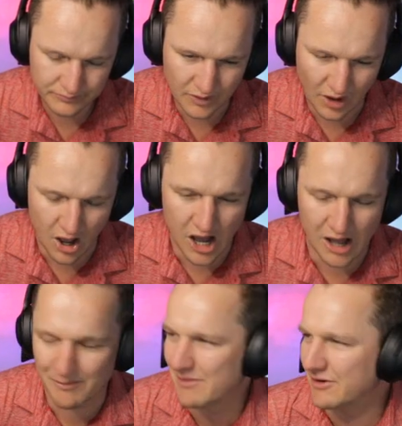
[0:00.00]
Oh,
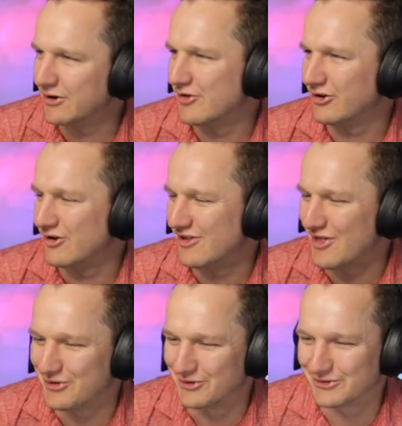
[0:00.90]
maybe not as good as I
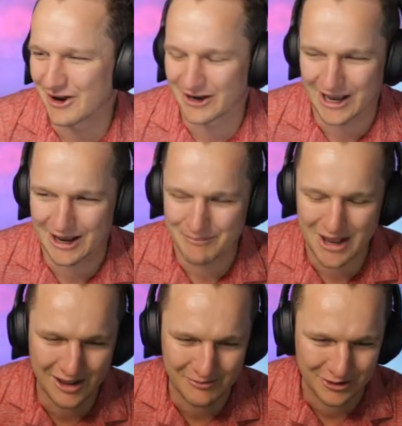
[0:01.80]
thought. Okay,
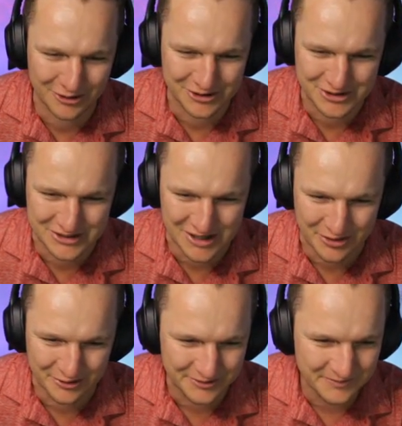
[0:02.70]
maybe not as good as I thought.